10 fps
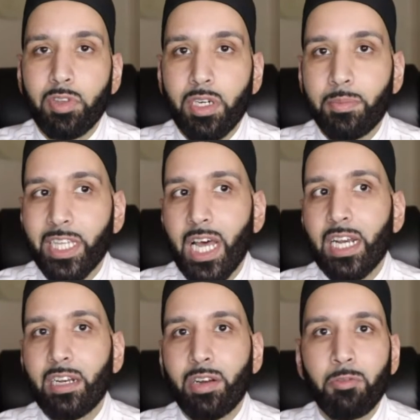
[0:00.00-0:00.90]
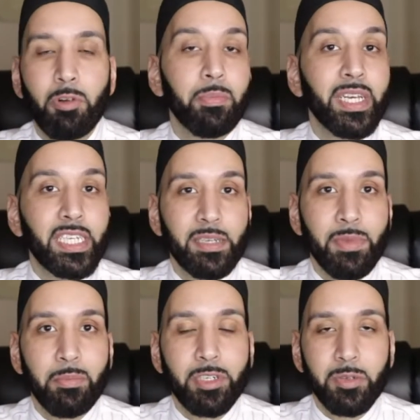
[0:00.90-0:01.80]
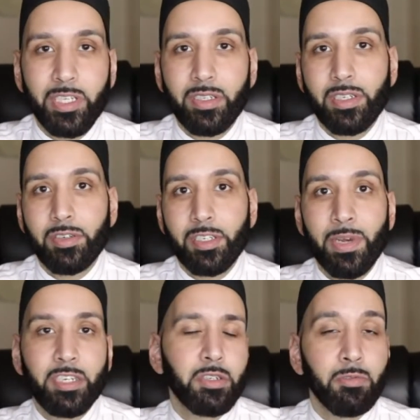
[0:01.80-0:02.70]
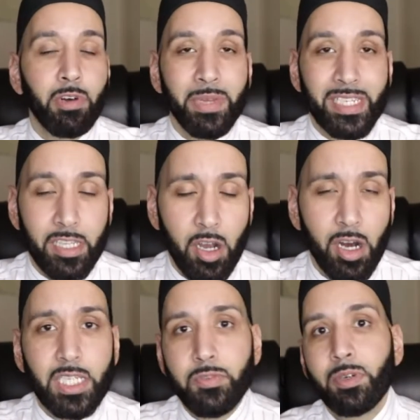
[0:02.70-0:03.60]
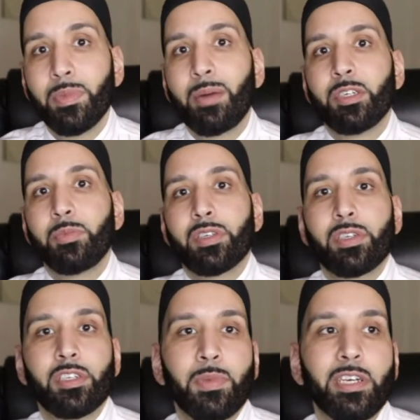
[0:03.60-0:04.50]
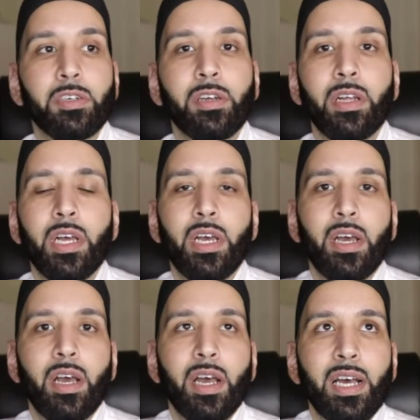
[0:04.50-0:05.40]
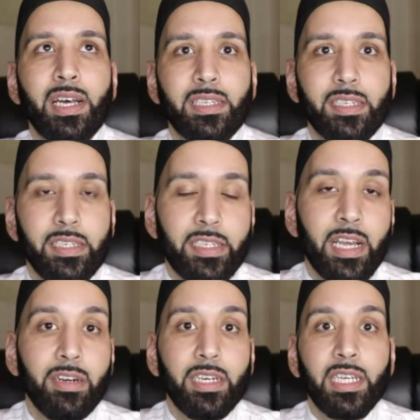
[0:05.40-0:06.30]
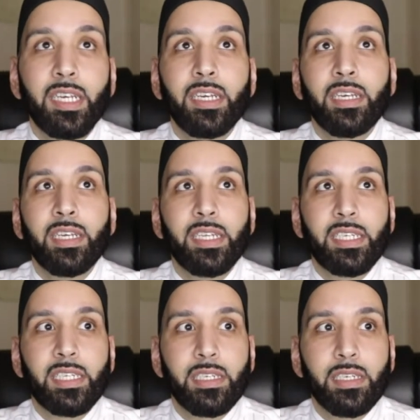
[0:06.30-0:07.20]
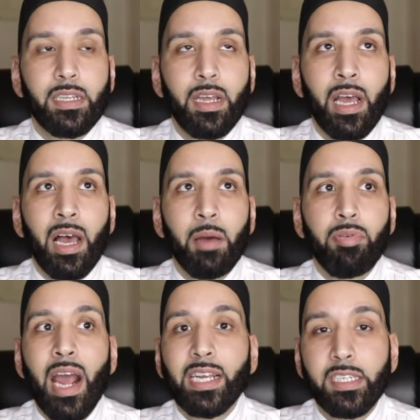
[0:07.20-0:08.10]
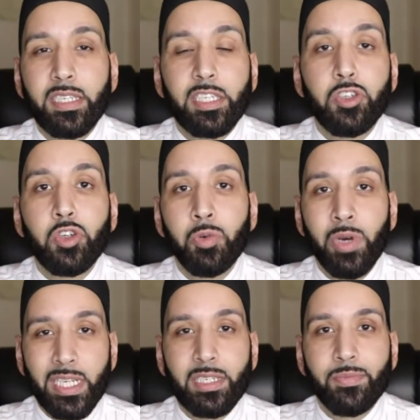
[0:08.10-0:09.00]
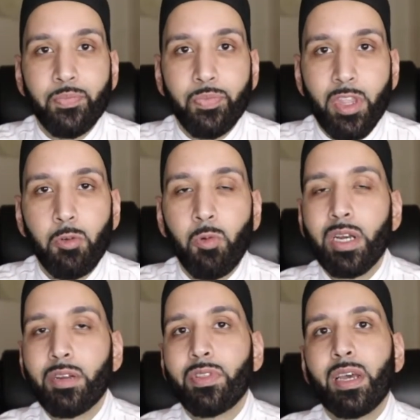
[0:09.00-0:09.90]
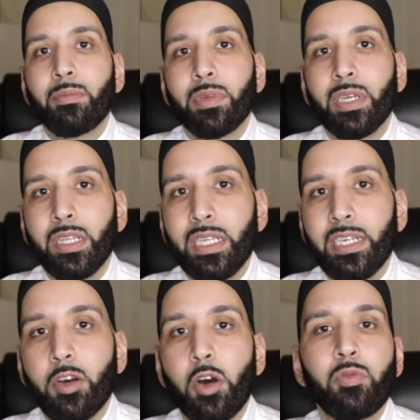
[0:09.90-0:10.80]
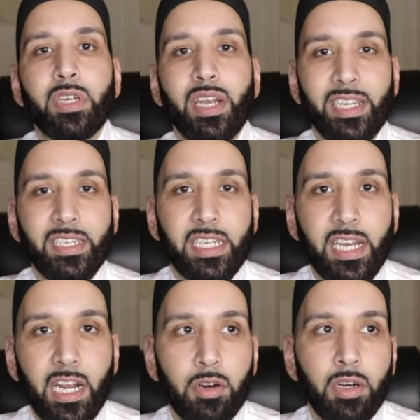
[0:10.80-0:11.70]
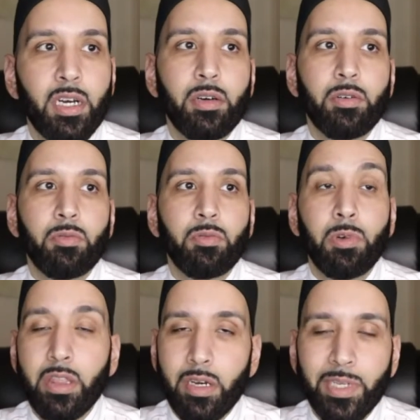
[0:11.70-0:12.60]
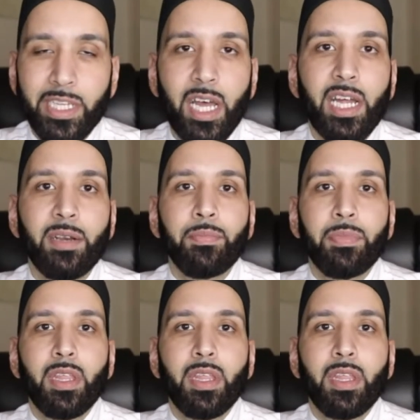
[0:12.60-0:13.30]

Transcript: Ramadan and what makes Imam Jameel so special and what makes the cause for Imam Jameel so special. Sincerity is practiced in two ways. One of them in the COVID-19 era with Ramadan